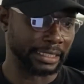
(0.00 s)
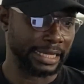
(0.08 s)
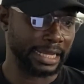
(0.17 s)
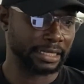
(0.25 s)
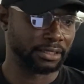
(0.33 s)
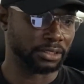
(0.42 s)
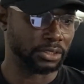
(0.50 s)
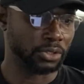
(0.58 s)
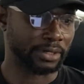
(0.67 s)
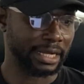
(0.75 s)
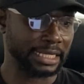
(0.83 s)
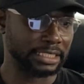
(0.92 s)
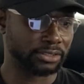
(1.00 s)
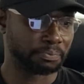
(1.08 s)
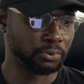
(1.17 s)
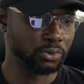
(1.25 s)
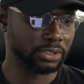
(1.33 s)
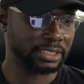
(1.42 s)
Then you can
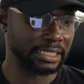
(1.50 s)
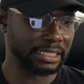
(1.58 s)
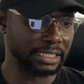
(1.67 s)
put